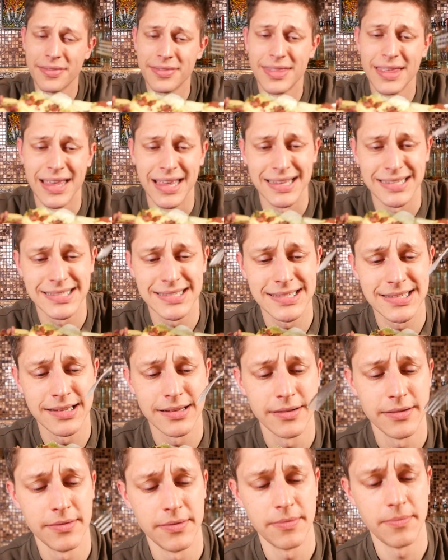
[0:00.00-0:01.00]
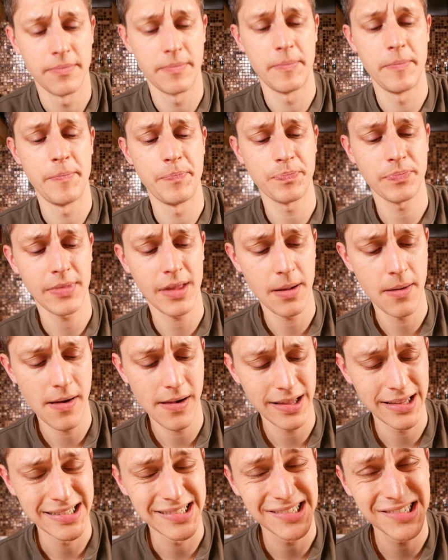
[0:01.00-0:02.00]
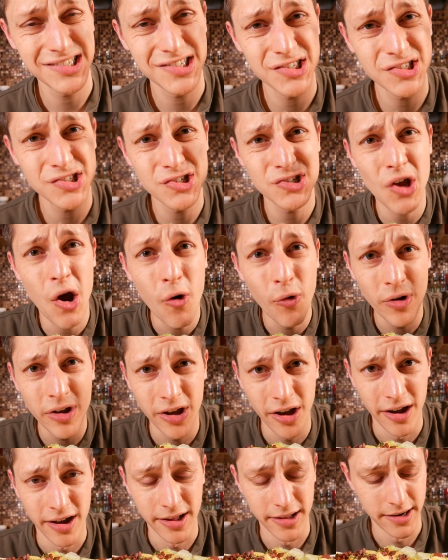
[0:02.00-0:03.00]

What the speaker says: This is so good.